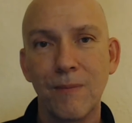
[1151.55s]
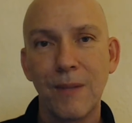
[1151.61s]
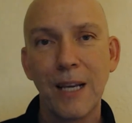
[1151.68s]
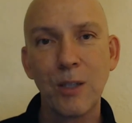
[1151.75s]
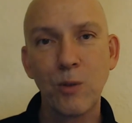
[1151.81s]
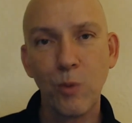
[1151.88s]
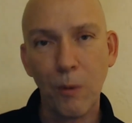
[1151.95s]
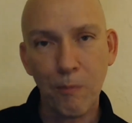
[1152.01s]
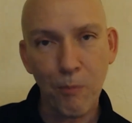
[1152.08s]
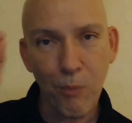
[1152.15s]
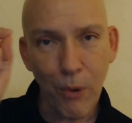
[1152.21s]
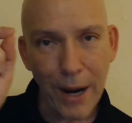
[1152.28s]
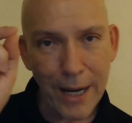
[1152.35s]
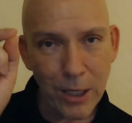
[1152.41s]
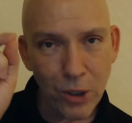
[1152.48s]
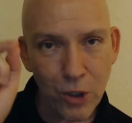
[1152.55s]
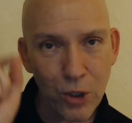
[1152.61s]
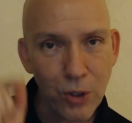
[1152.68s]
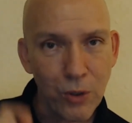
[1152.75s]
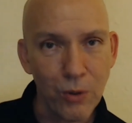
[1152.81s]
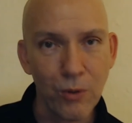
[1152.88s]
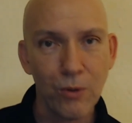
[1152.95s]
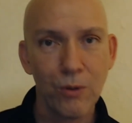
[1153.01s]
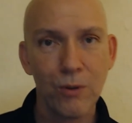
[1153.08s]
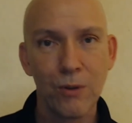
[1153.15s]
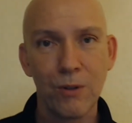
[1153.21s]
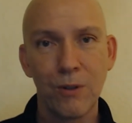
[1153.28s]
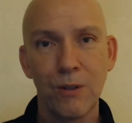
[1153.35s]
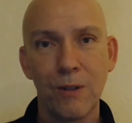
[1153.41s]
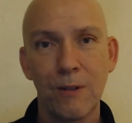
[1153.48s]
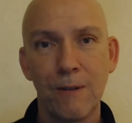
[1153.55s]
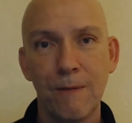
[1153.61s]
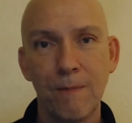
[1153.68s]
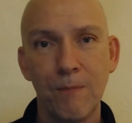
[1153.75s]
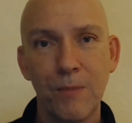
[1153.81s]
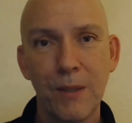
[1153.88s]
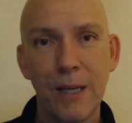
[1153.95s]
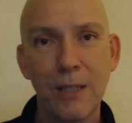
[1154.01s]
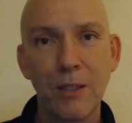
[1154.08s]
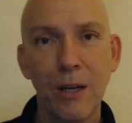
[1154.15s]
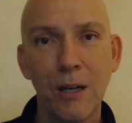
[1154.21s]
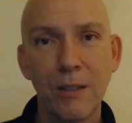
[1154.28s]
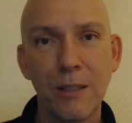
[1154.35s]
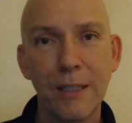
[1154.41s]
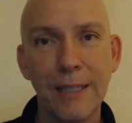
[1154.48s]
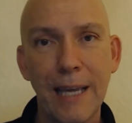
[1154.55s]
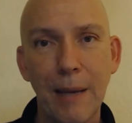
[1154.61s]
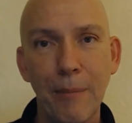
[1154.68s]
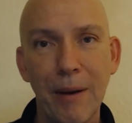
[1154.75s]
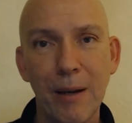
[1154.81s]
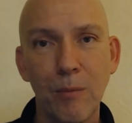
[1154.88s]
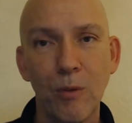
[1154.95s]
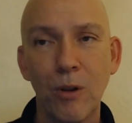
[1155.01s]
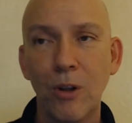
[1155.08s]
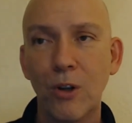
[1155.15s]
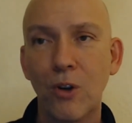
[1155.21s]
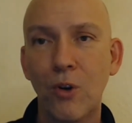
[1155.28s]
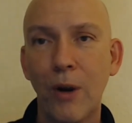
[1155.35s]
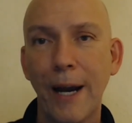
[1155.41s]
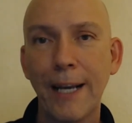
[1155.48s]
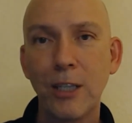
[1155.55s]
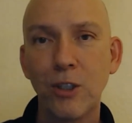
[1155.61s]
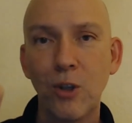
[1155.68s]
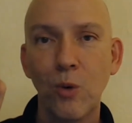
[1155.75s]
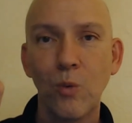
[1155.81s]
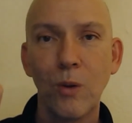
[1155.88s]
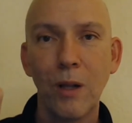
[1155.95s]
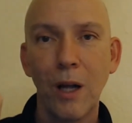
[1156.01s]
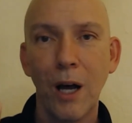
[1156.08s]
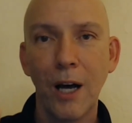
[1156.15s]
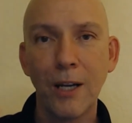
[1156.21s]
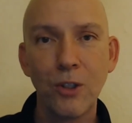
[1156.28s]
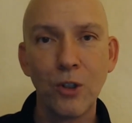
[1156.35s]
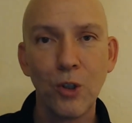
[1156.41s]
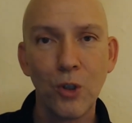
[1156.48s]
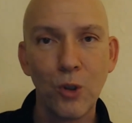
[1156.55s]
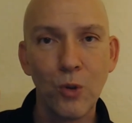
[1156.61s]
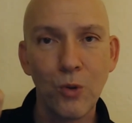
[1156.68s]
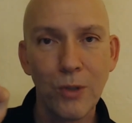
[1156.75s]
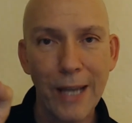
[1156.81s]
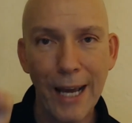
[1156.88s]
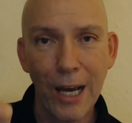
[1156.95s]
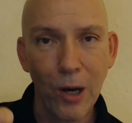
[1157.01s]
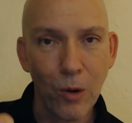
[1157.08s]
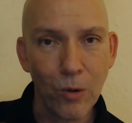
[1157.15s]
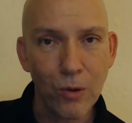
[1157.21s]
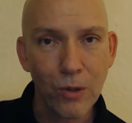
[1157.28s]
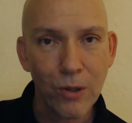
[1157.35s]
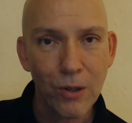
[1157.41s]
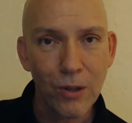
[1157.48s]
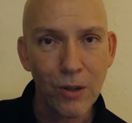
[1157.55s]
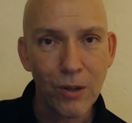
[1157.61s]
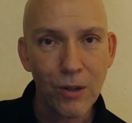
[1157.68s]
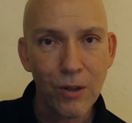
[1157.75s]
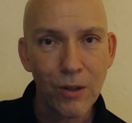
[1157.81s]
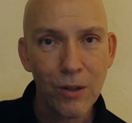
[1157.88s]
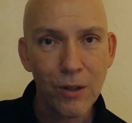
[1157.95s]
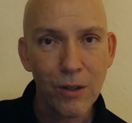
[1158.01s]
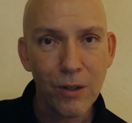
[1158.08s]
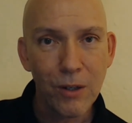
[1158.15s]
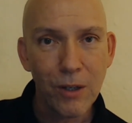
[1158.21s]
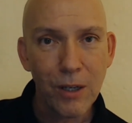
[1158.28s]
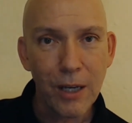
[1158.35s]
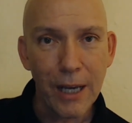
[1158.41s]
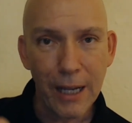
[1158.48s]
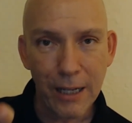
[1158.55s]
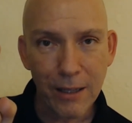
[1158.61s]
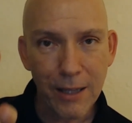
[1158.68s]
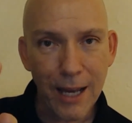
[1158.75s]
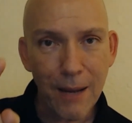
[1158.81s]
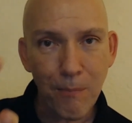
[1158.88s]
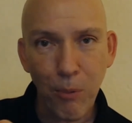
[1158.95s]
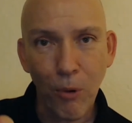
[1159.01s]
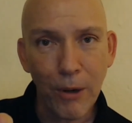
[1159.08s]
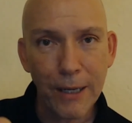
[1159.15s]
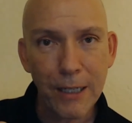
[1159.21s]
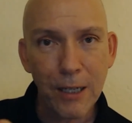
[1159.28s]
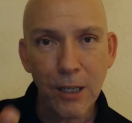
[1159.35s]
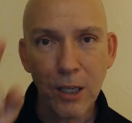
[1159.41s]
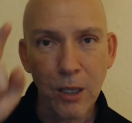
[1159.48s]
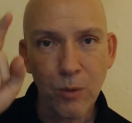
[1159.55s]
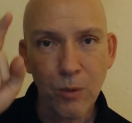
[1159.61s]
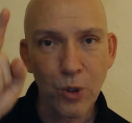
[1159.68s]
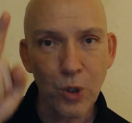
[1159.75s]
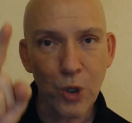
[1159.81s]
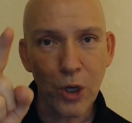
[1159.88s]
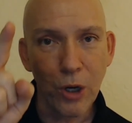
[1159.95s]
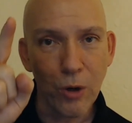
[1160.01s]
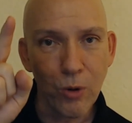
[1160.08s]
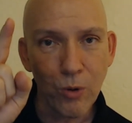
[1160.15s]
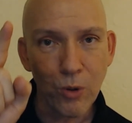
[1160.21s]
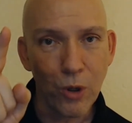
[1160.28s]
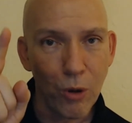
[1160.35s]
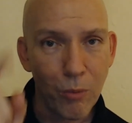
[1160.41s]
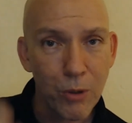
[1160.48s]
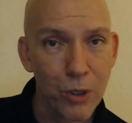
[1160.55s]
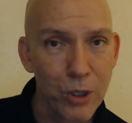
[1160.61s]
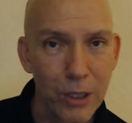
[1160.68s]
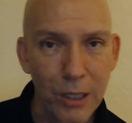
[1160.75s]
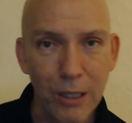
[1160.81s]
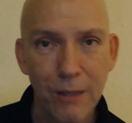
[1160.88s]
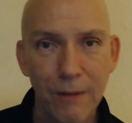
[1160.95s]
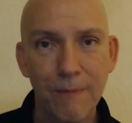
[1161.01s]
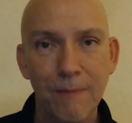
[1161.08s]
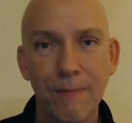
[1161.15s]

That's what brands you as a hunted game animal. Christ will hunt you down. And at that point, he will show no mercy.